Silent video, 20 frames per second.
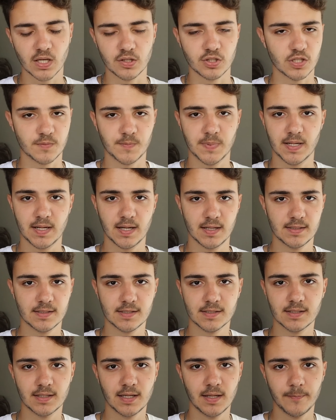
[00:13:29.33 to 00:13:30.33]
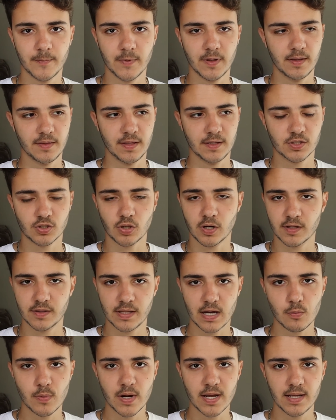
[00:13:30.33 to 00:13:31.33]
just because they started
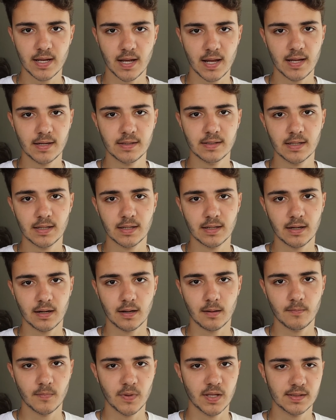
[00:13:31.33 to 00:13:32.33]
that way and um,